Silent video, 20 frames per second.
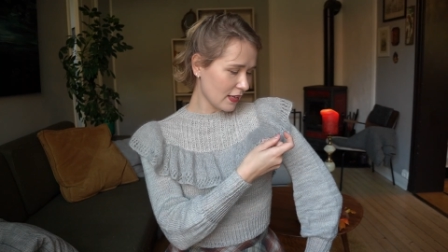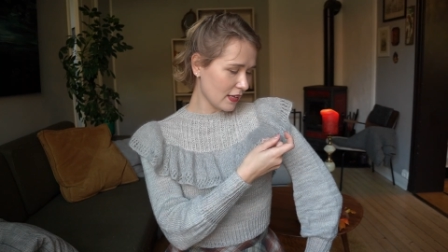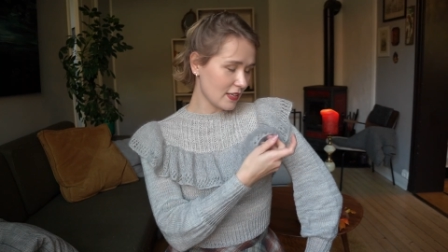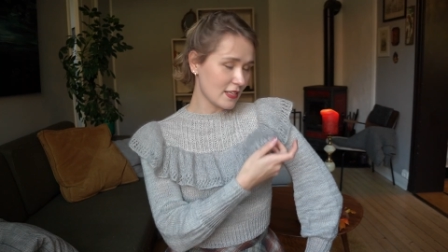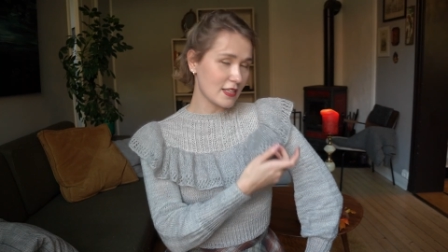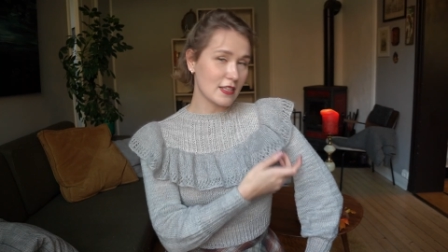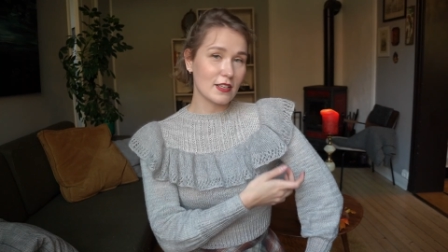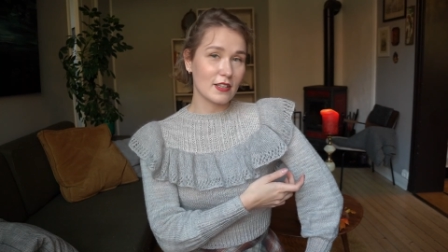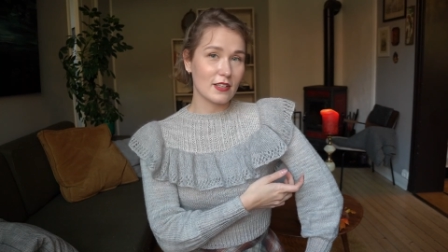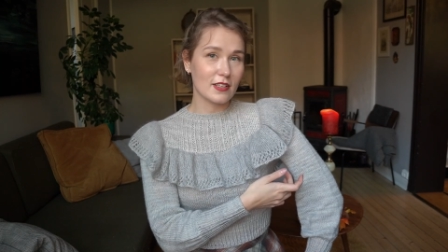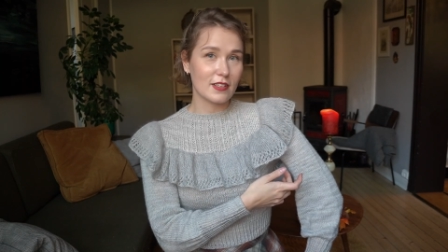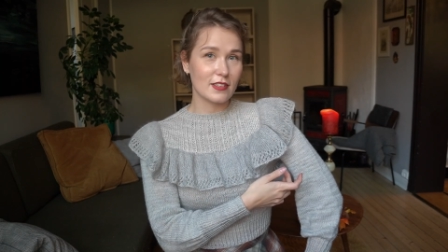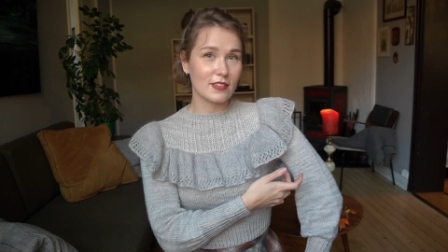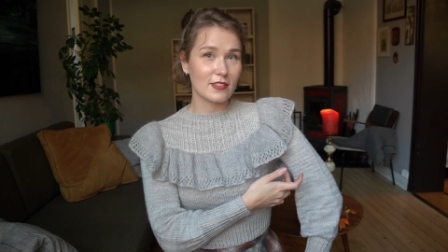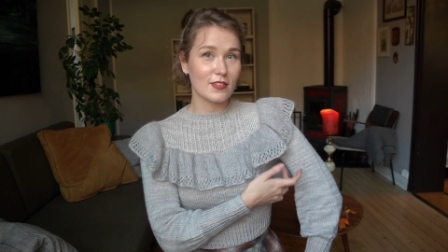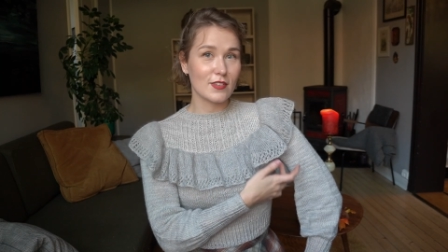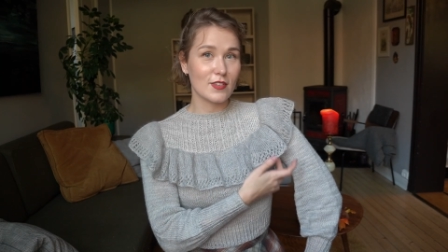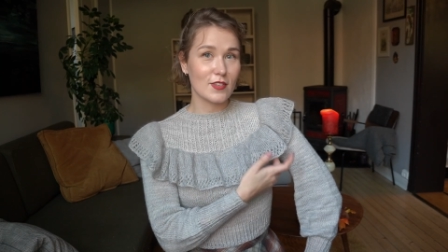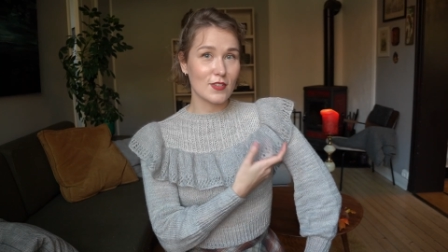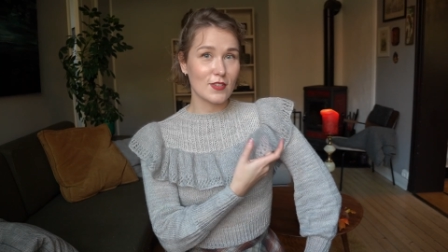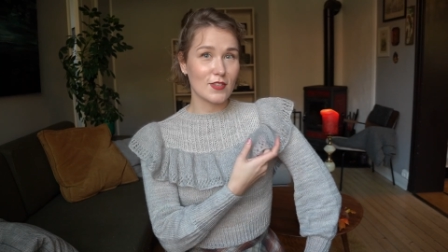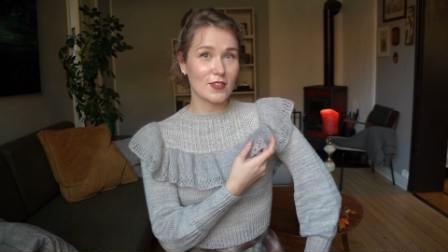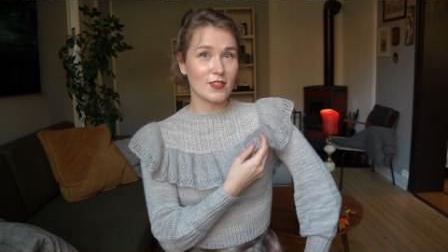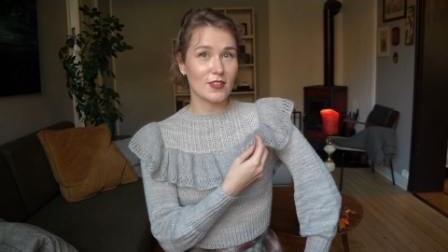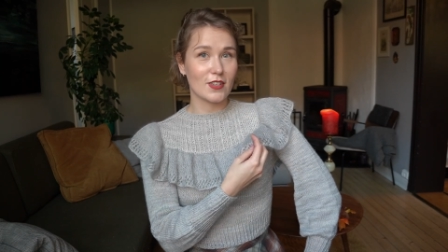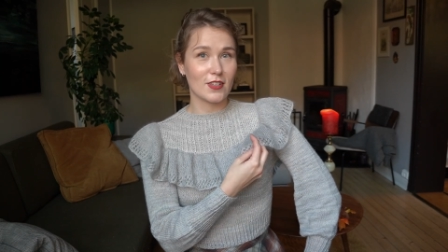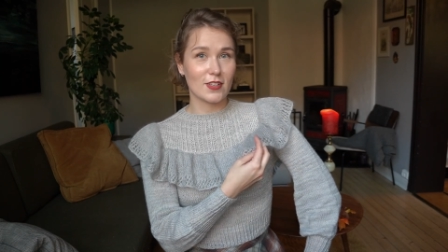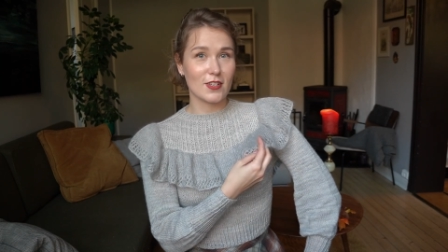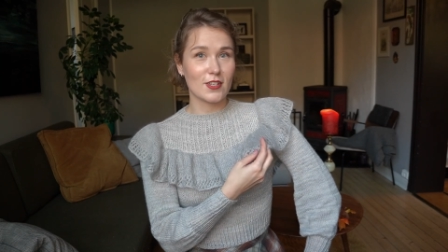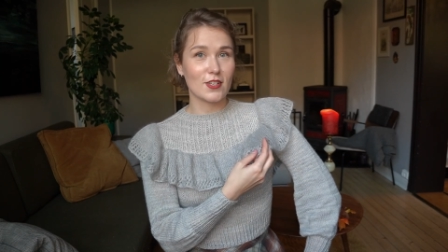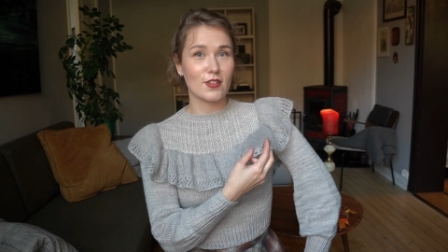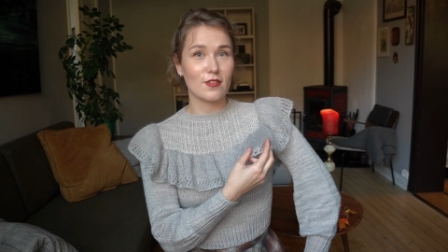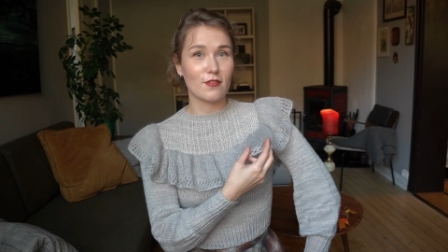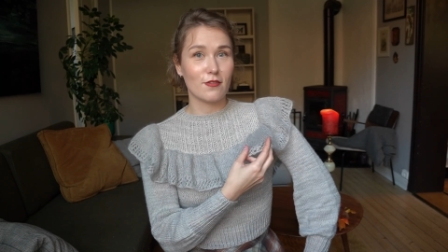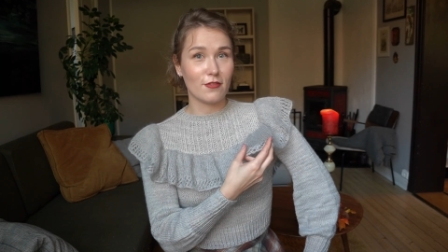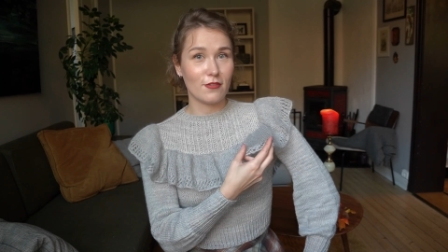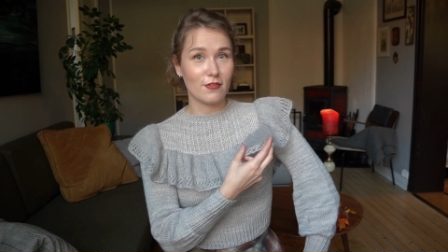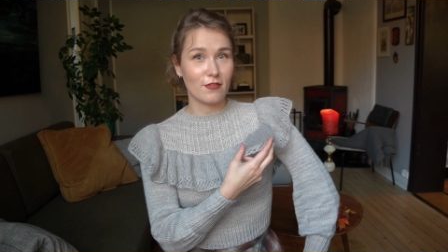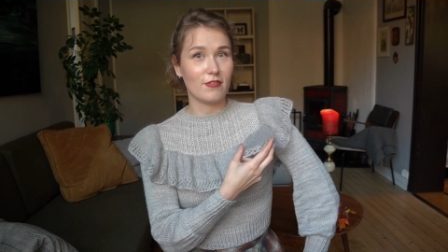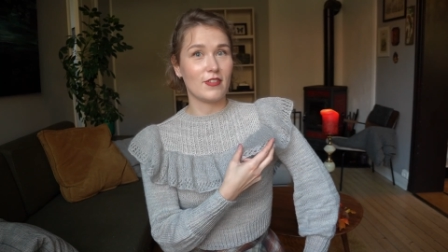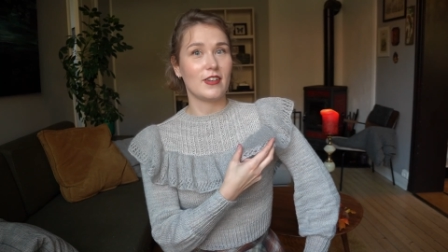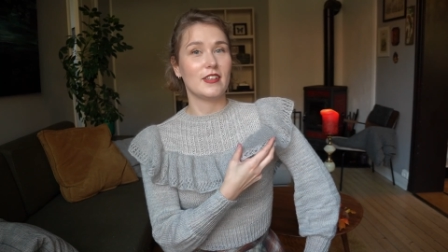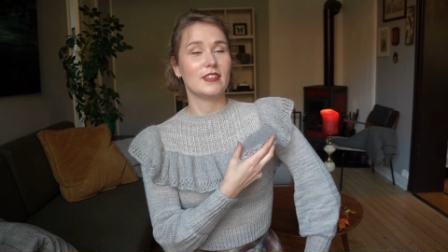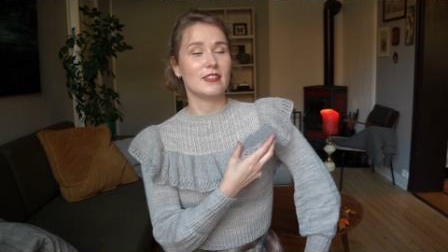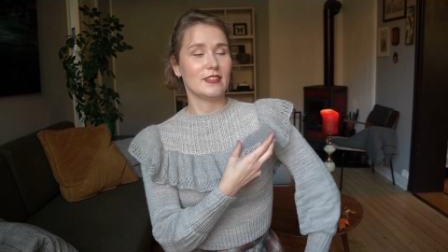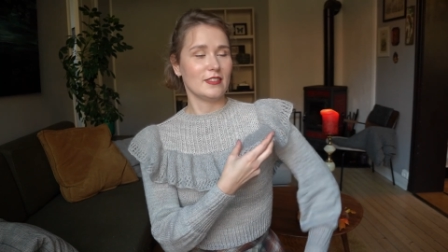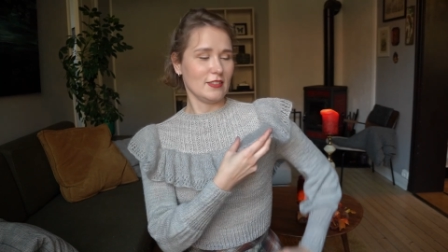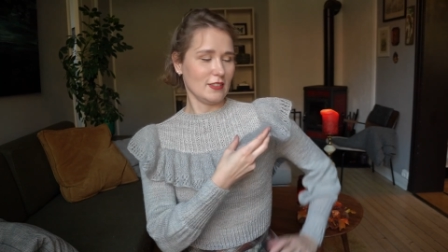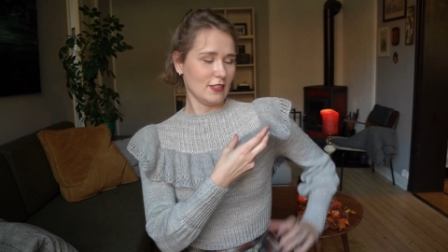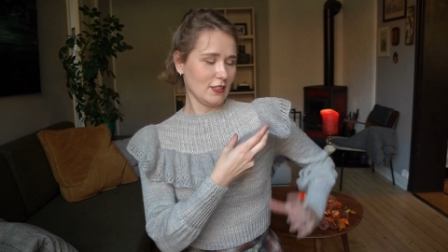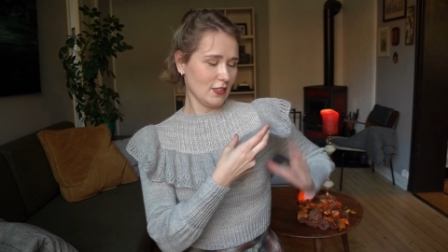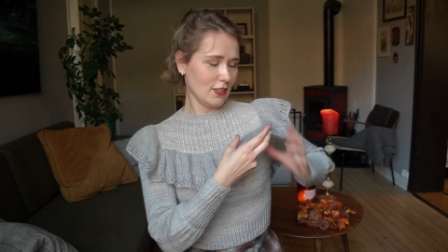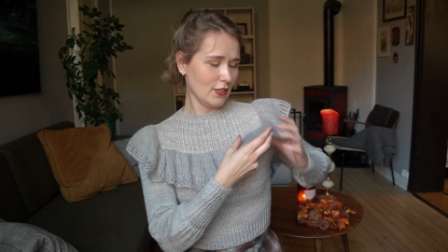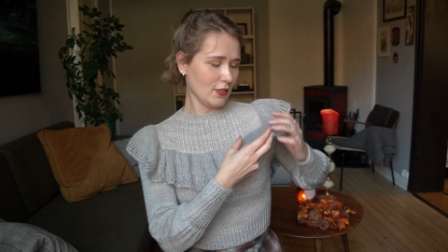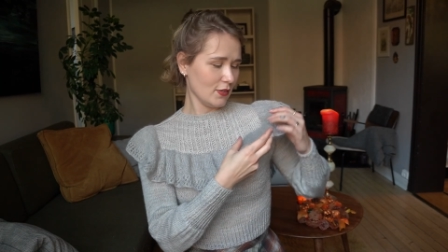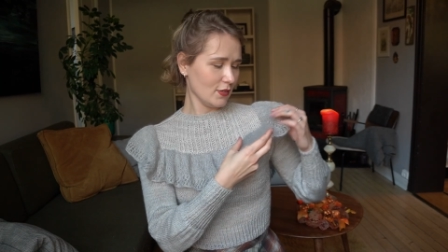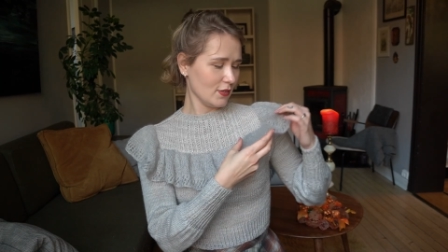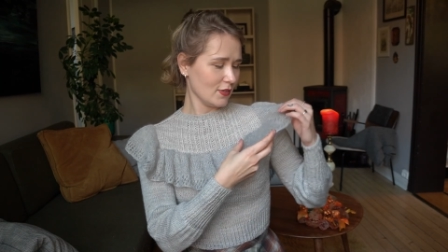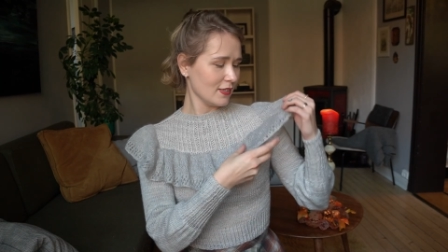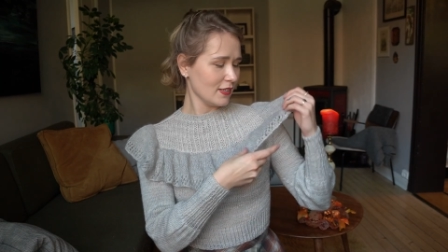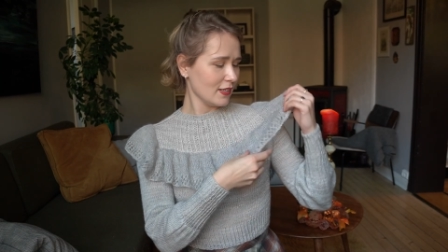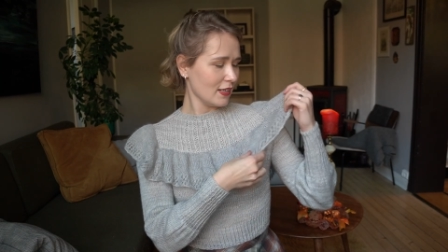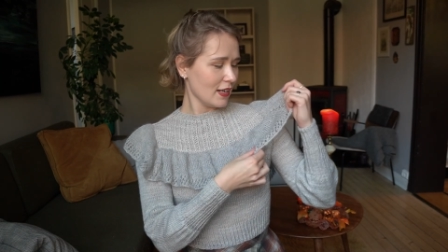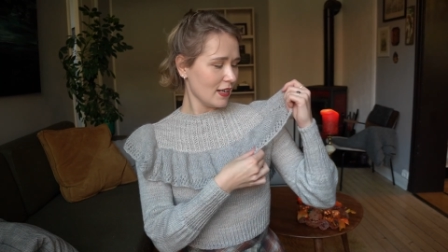is such fun to do.